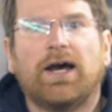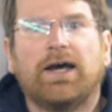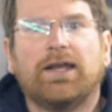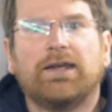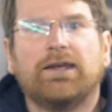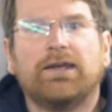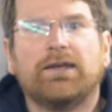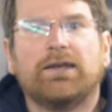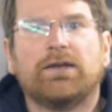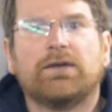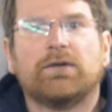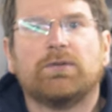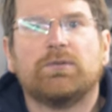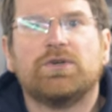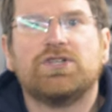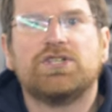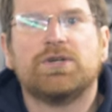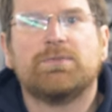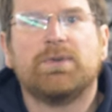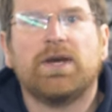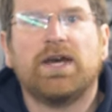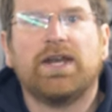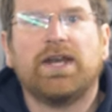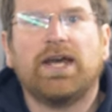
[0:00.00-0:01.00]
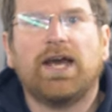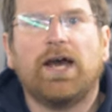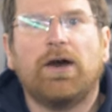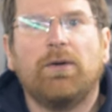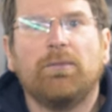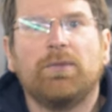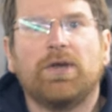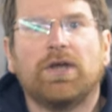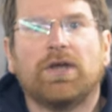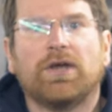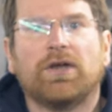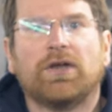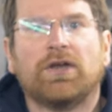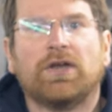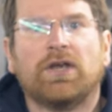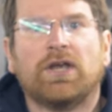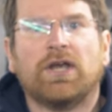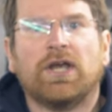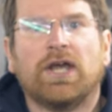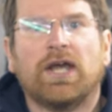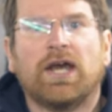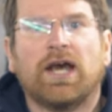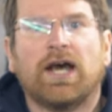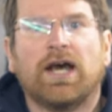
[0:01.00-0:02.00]
and we should be able to help you.
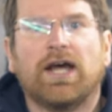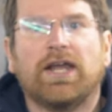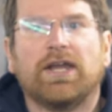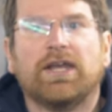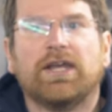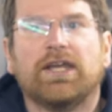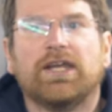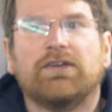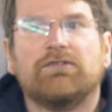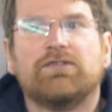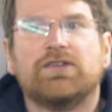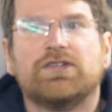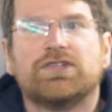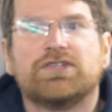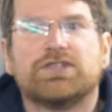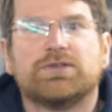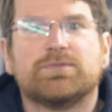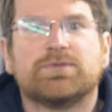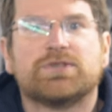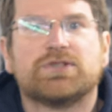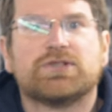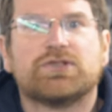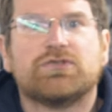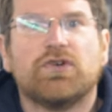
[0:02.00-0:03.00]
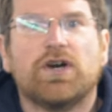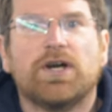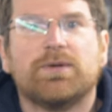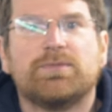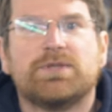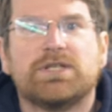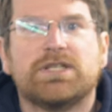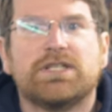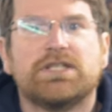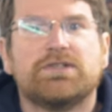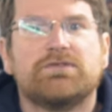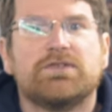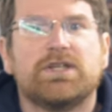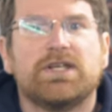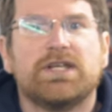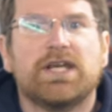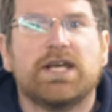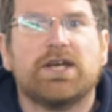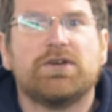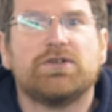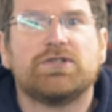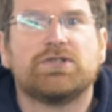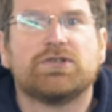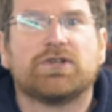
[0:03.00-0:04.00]
And if you subscribe to these
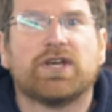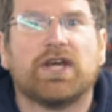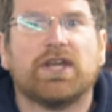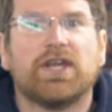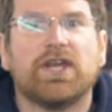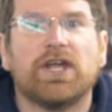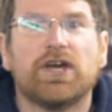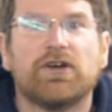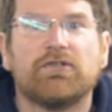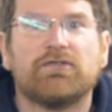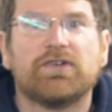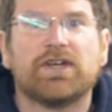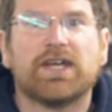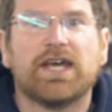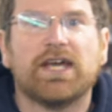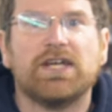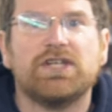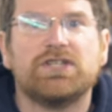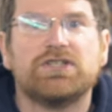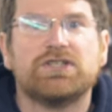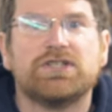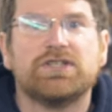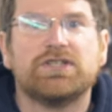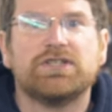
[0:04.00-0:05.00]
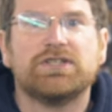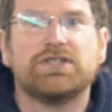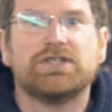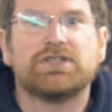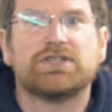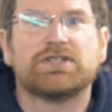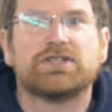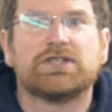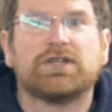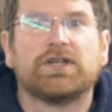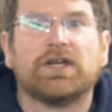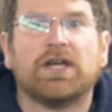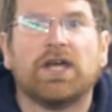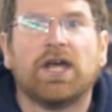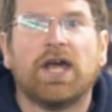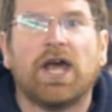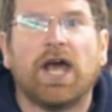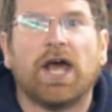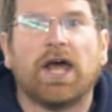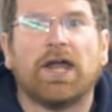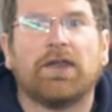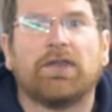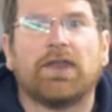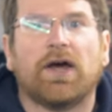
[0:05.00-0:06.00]
videos, you'll get notifications.
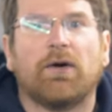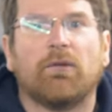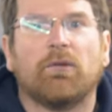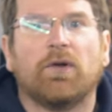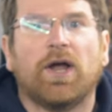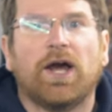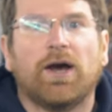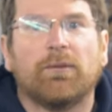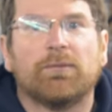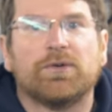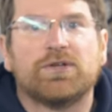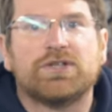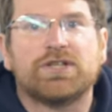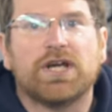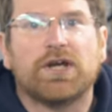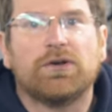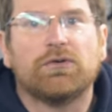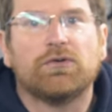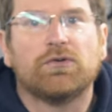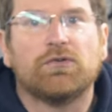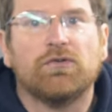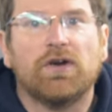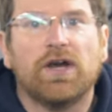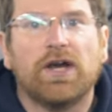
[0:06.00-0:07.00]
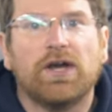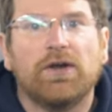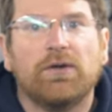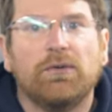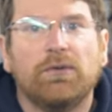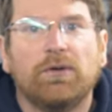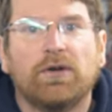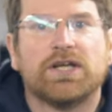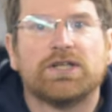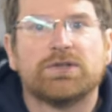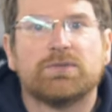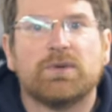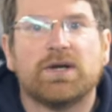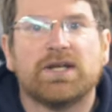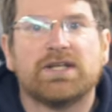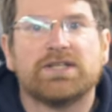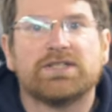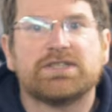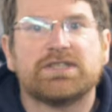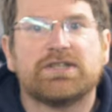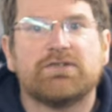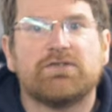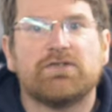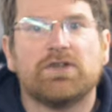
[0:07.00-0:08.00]
That will help the channel grow, as well
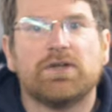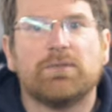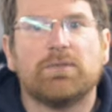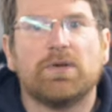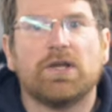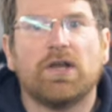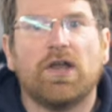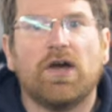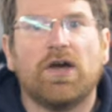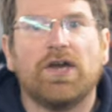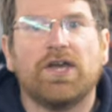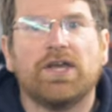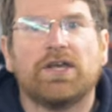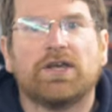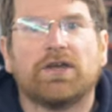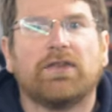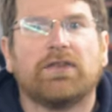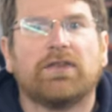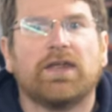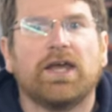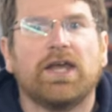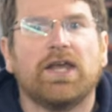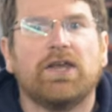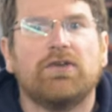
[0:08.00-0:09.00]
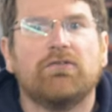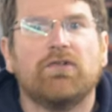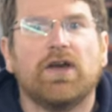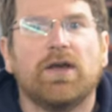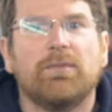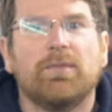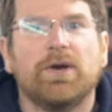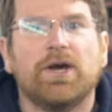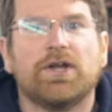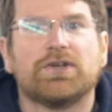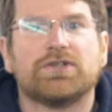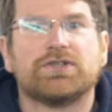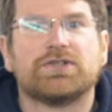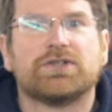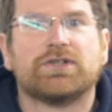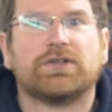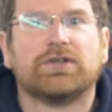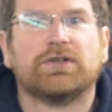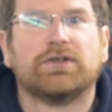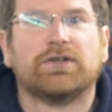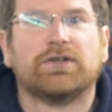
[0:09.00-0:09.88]
as giving them a like. Thank you very much.